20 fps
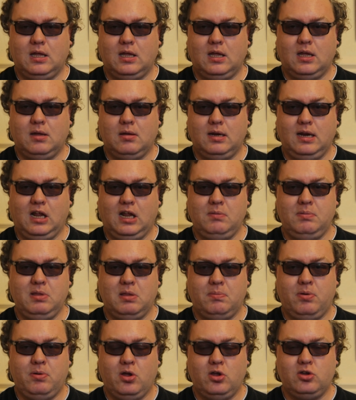Uh, and I'll be
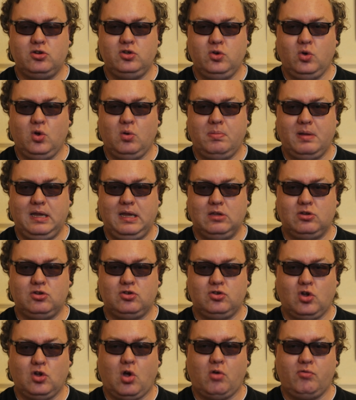the person who will be
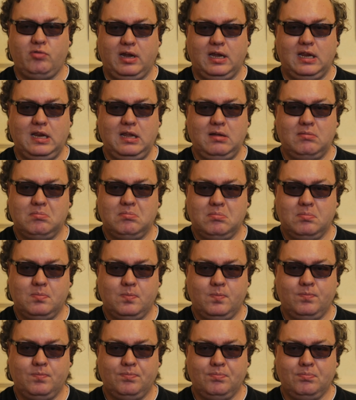starring in it.
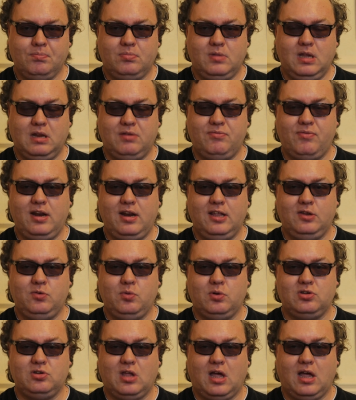The advantage
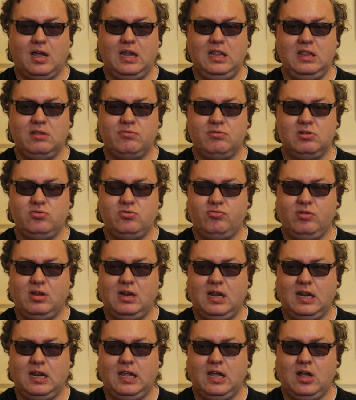with that in, there isn't
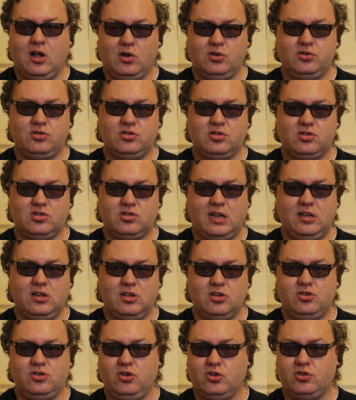really any costs then,
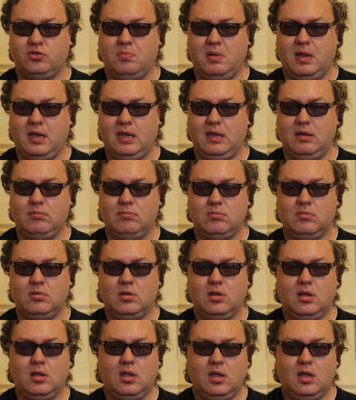that's just me.
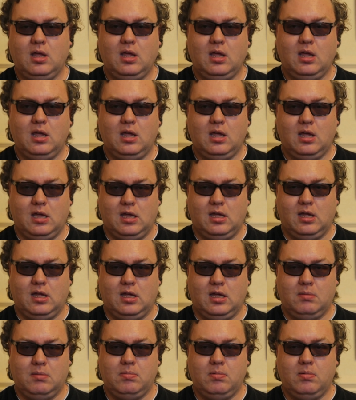
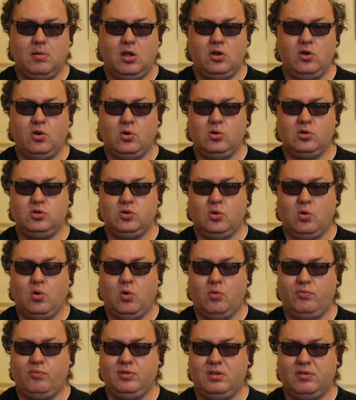Uh, and also,
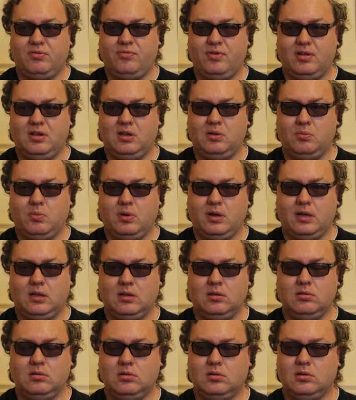hopefully the film
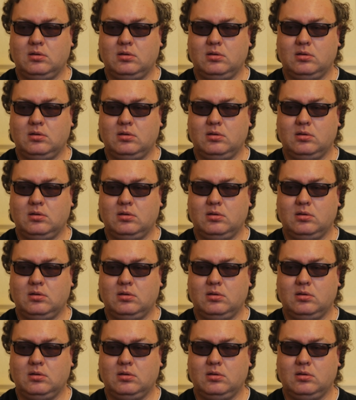will